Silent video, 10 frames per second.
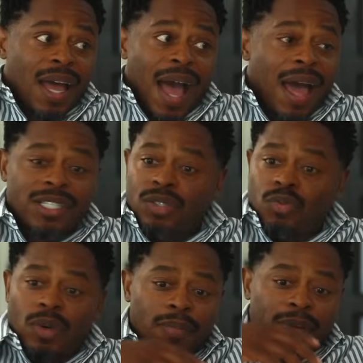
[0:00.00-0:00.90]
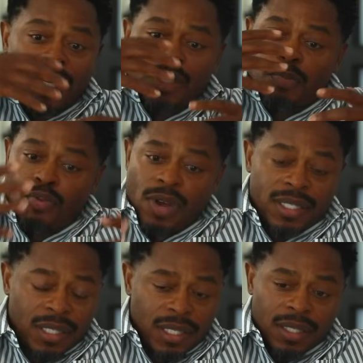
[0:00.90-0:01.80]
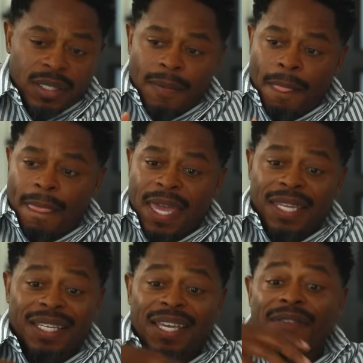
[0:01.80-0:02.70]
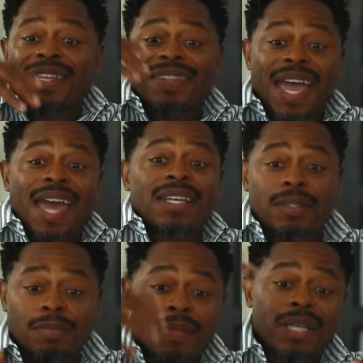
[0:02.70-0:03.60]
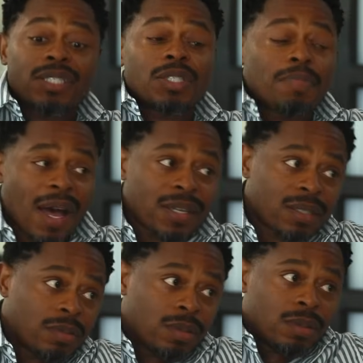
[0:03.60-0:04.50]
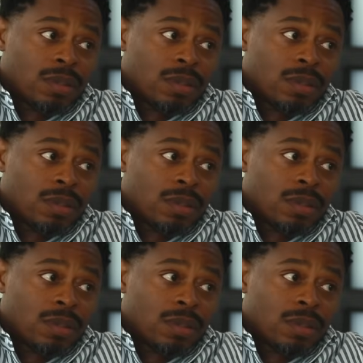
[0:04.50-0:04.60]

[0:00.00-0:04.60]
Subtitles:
I just want to be as present and live in that as much as possible.